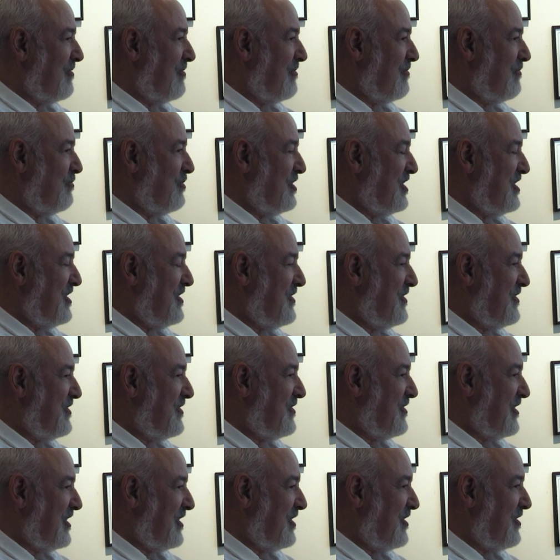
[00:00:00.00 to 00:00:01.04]
we
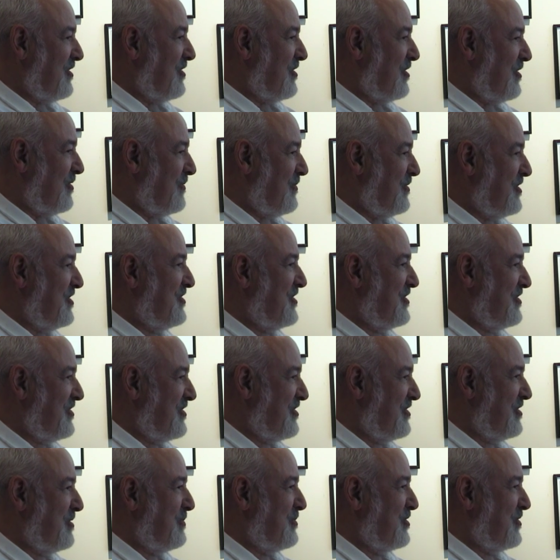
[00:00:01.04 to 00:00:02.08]
think of this in
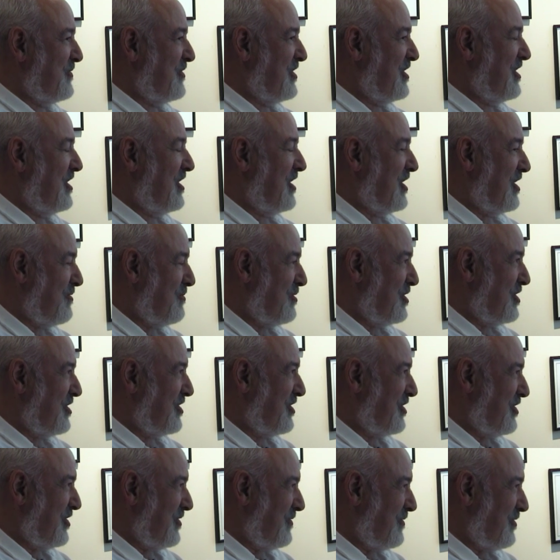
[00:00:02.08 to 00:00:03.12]
terms of a
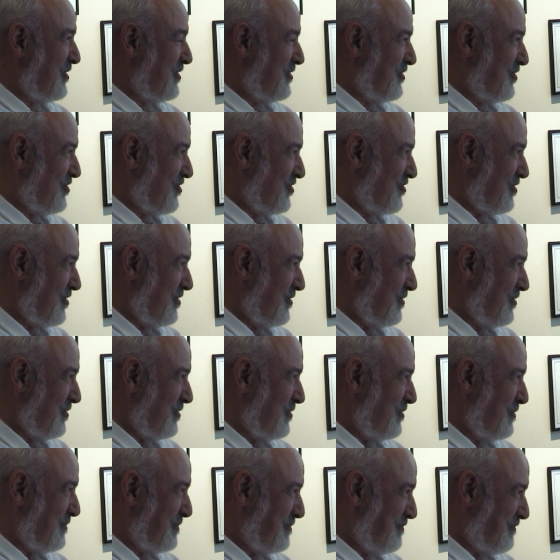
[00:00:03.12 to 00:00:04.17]
hierarchy of
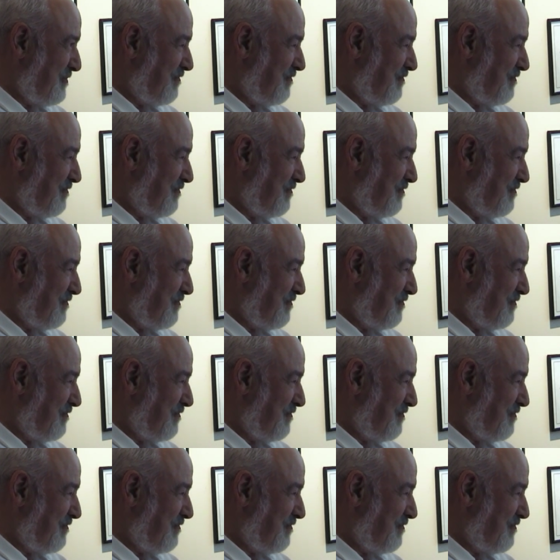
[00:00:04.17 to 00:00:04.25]
control,